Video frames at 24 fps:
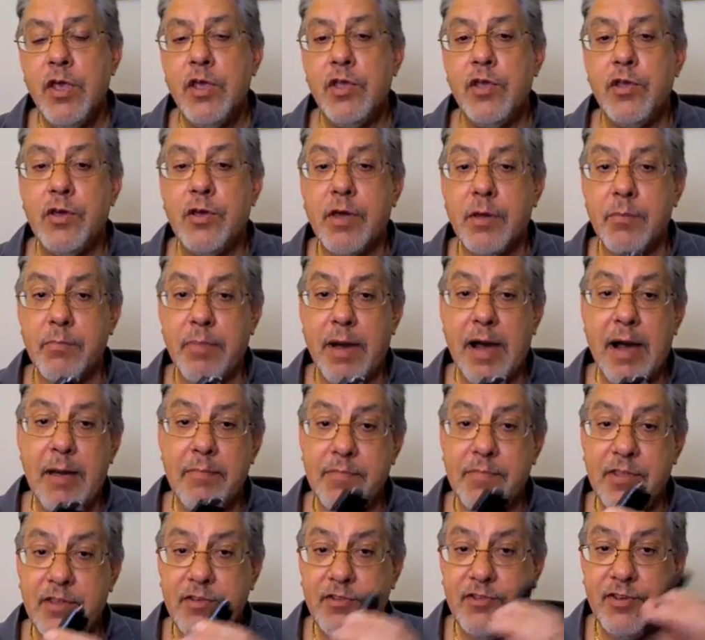you can
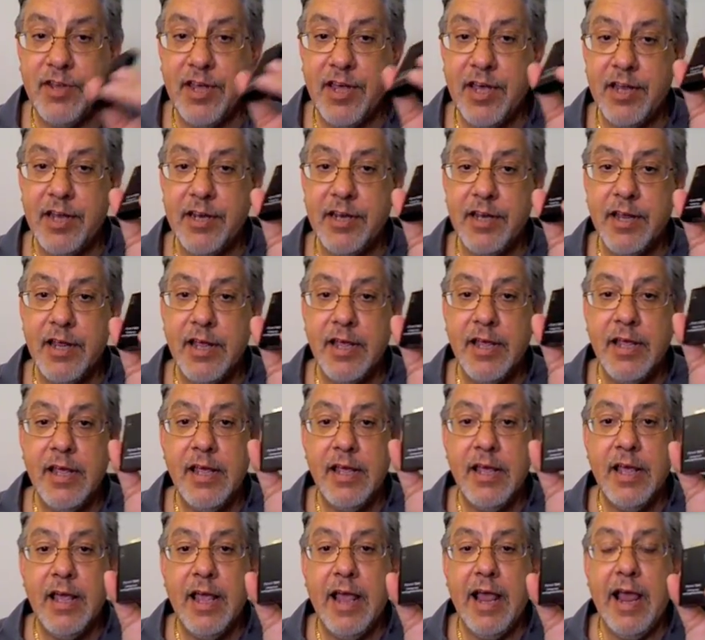pop this in
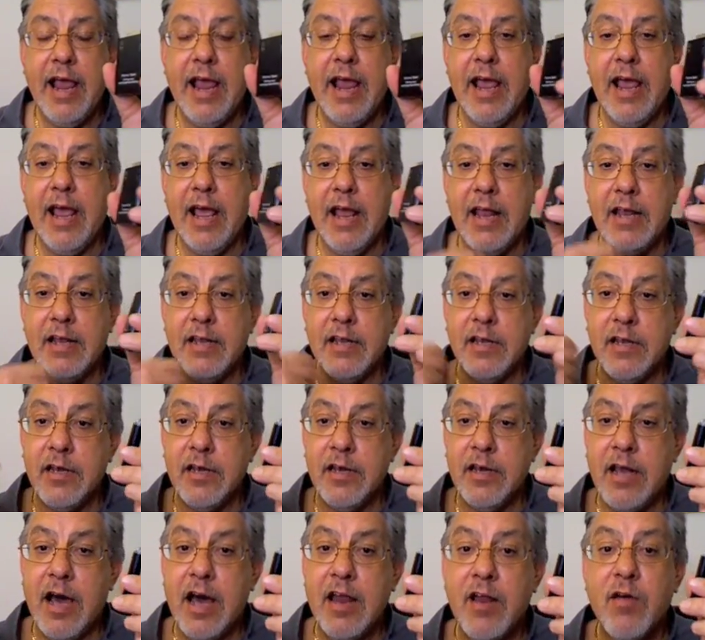and
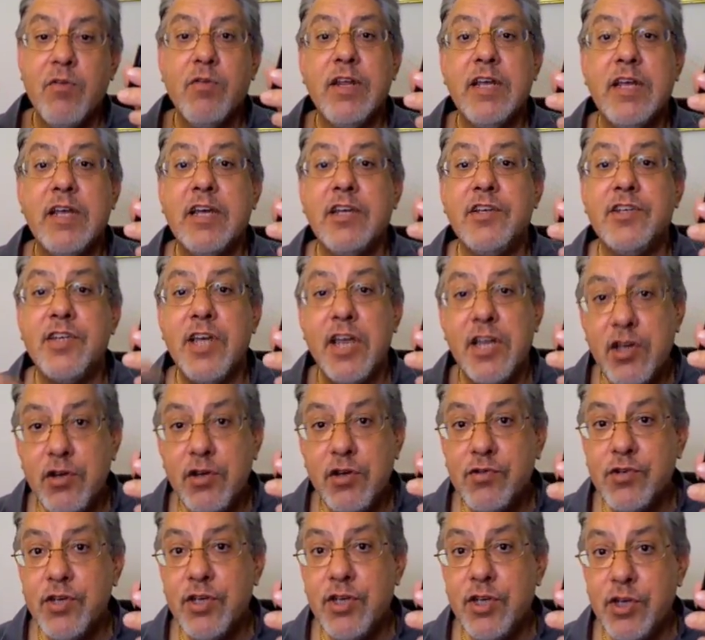not only continue
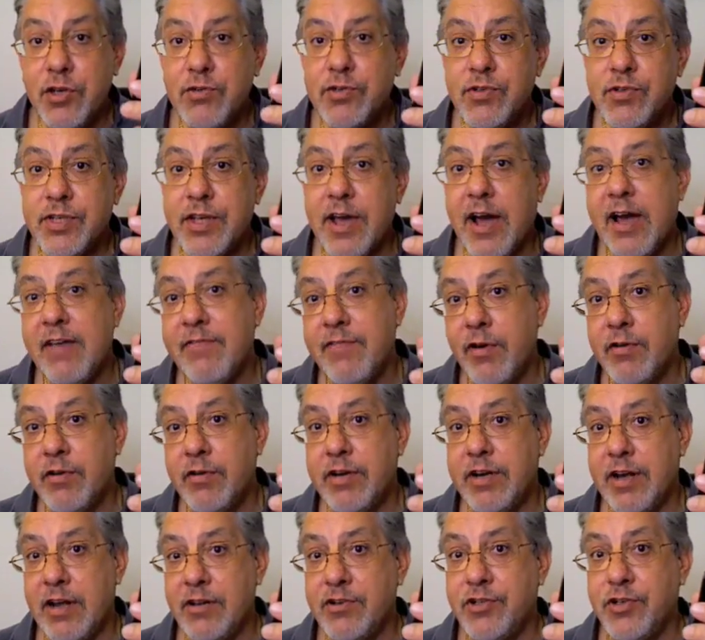to use the iPhone,
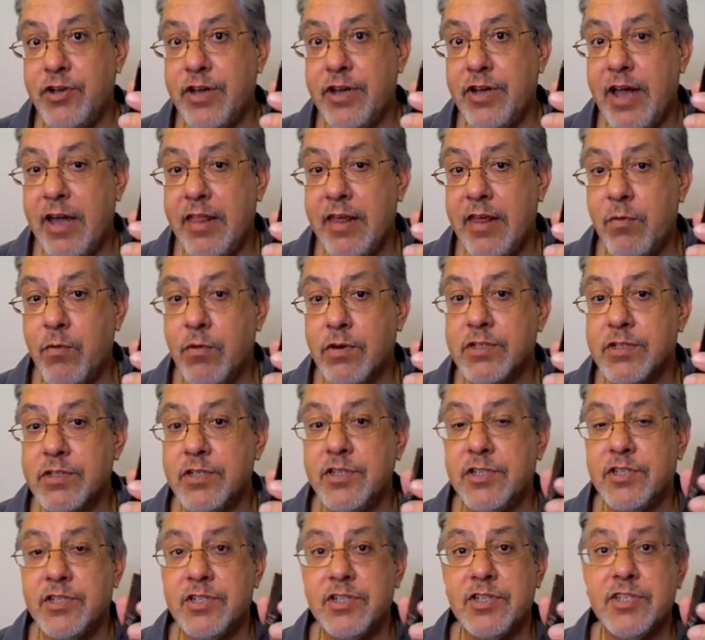and I'll show you how that works in
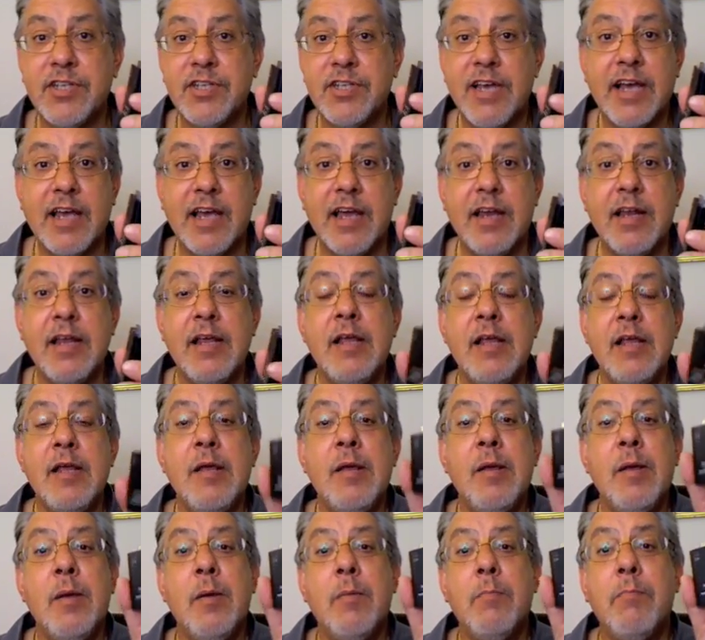just a second
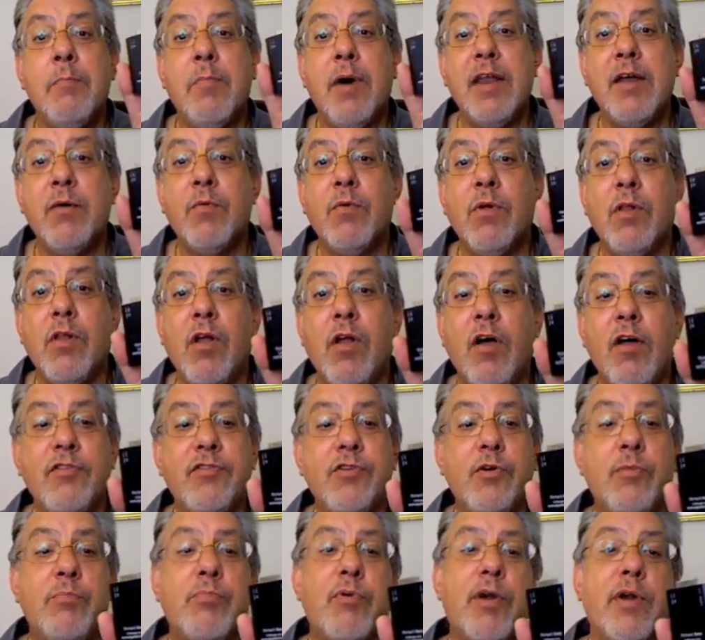but it will
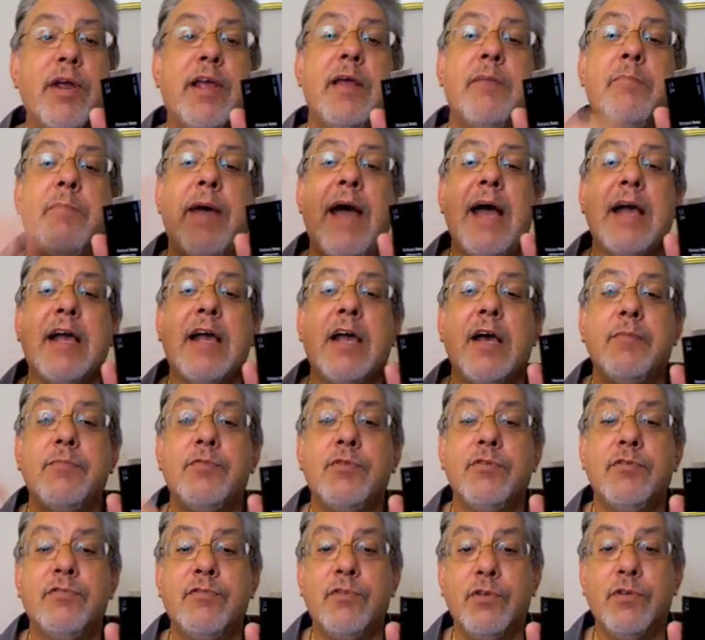also bring it back up
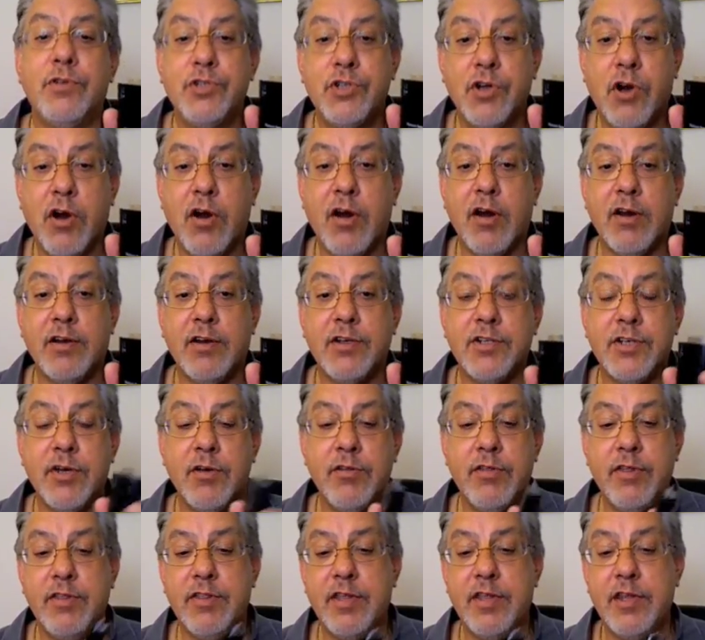to a full charge so
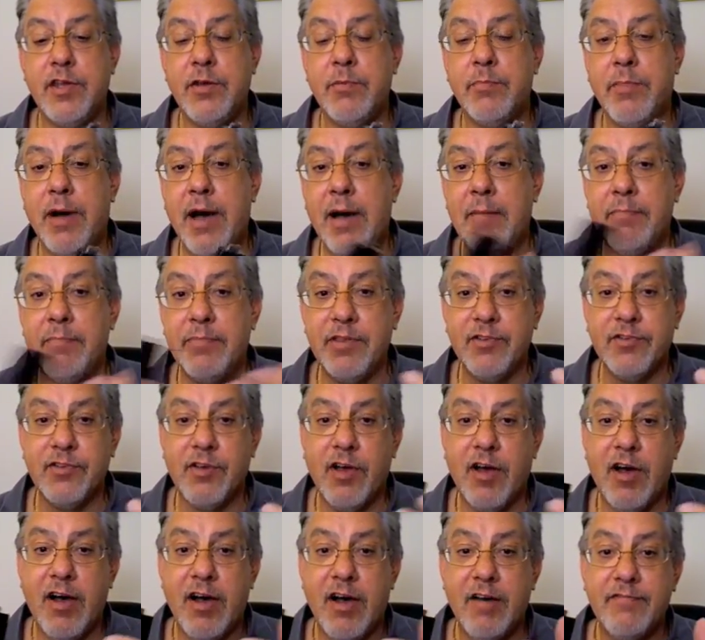that then you pop this
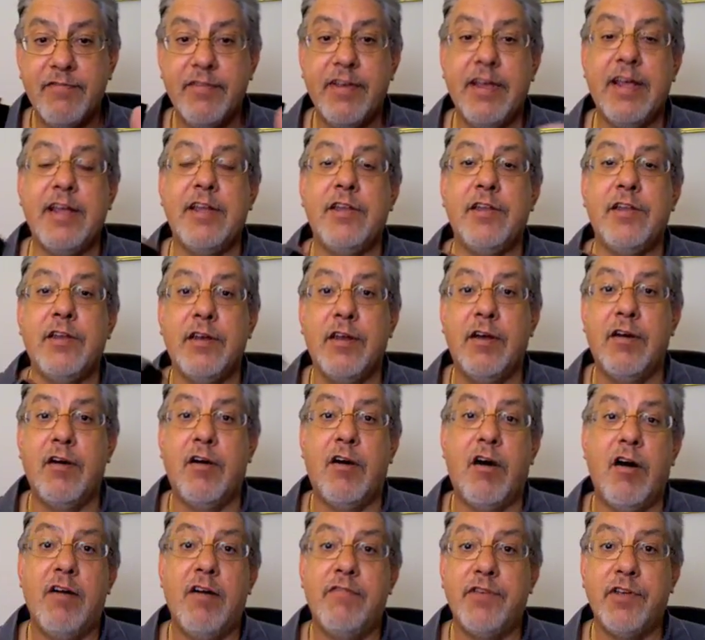off and
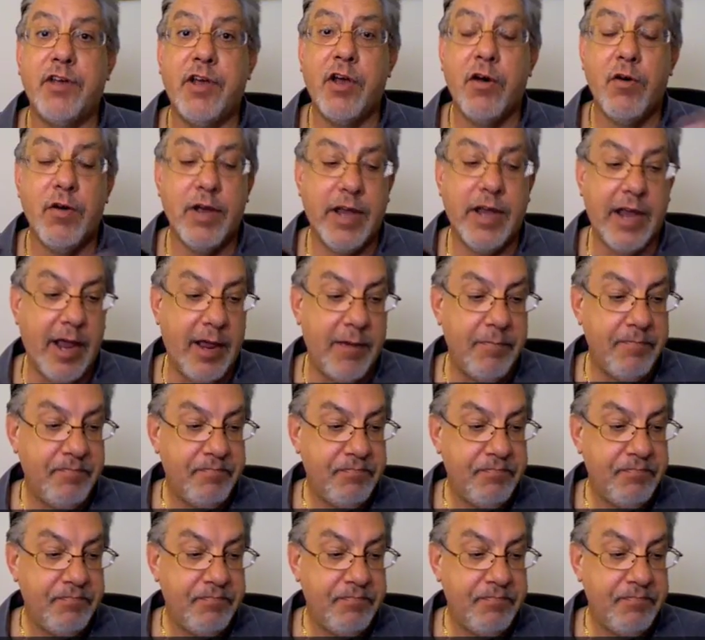off you go again.